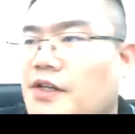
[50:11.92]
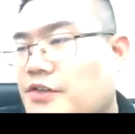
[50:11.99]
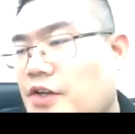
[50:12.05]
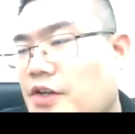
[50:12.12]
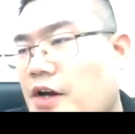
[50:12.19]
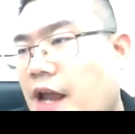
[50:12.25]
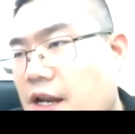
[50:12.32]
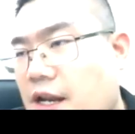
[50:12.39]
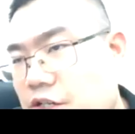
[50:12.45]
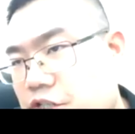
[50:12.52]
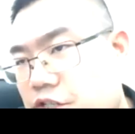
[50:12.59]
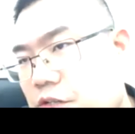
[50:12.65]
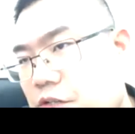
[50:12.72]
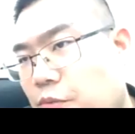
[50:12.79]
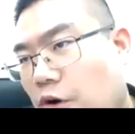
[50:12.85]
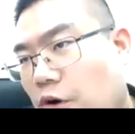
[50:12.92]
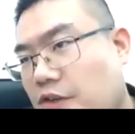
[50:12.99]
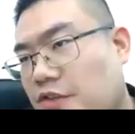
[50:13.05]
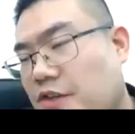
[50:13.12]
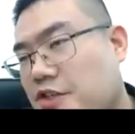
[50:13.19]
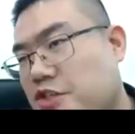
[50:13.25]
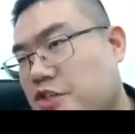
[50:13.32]
their energy
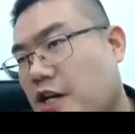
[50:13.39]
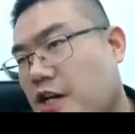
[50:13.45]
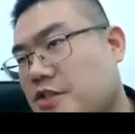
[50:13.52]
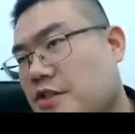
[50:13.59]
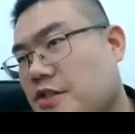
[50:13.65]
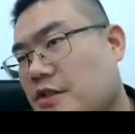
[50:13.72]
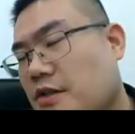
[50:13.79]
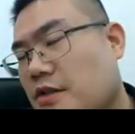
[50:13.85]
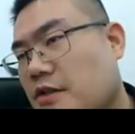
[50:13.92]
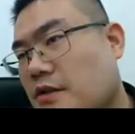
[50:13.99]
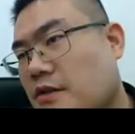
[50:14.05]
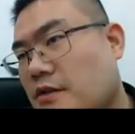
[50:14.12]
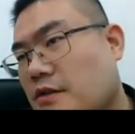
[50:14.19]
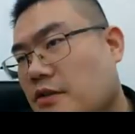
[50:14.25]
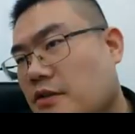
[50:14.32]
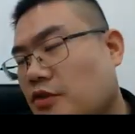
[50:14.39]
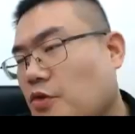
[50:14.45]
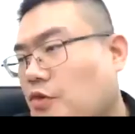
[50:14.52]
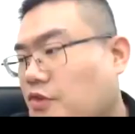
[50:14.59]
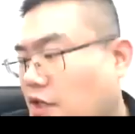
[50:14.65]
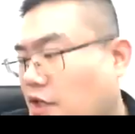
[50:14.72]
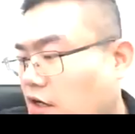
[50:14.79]
policy changed. So
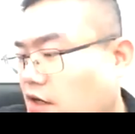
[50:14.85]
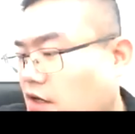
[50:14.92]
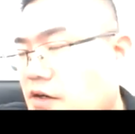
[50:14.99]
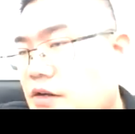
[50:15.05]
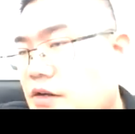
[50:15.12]
their